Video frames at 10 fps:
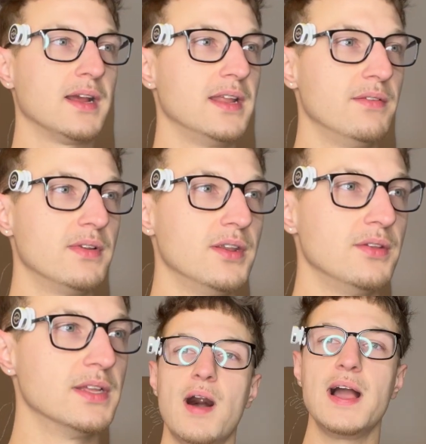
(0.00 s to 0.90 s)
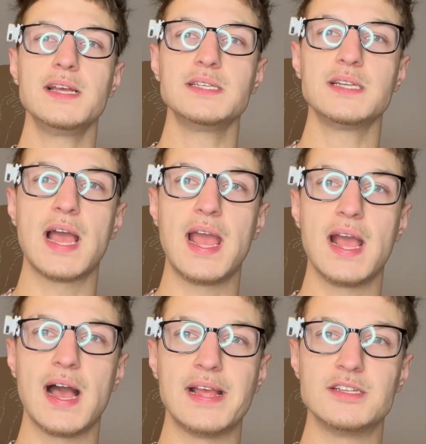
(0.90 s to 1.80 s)
going to even do this. Why is
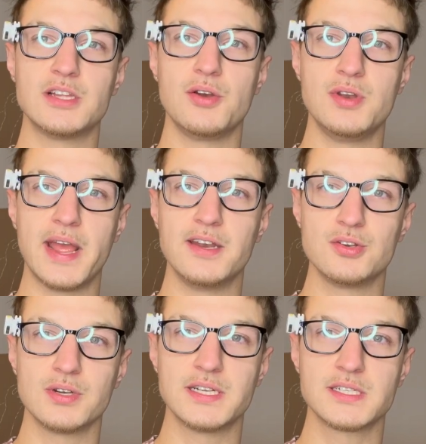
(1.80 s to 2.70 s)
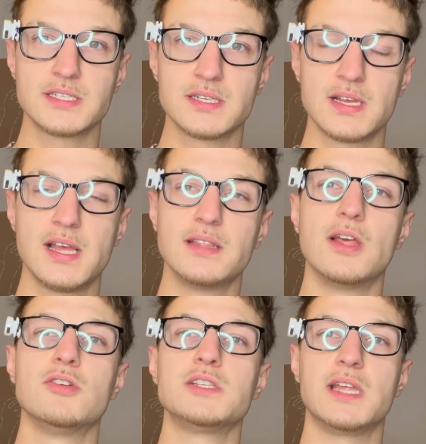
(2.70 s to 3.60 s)
AI so dangerous?
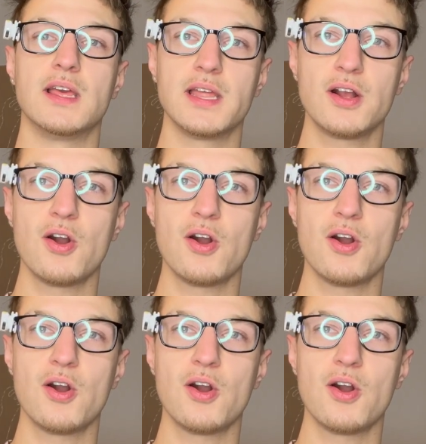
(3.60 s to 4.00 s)
They're stealing